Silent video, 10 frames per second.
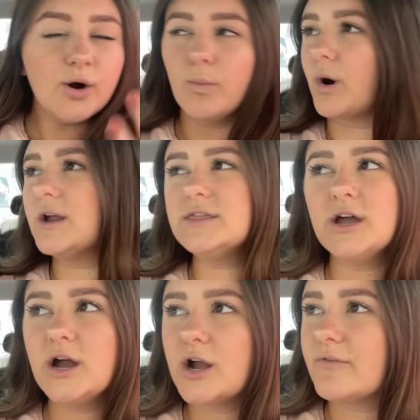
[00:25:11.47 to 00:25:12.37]
We're in
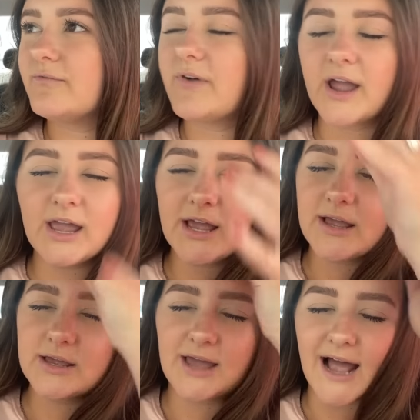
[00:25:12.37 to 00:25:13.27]
the
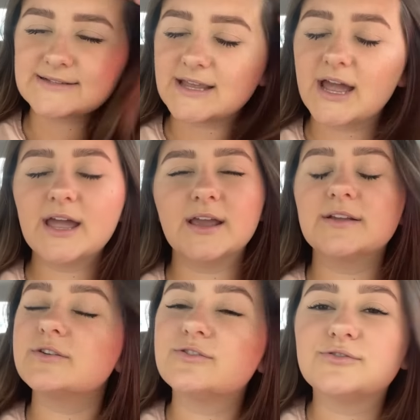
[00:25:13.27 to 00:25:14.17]
fucking
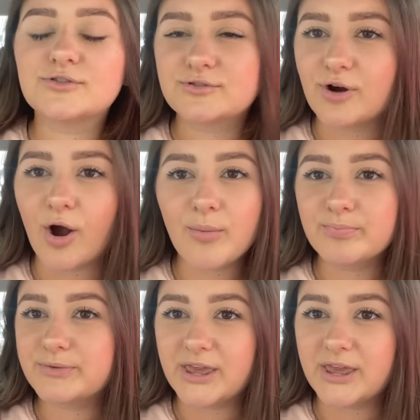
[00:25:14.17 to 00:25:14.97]
Gaslight Girl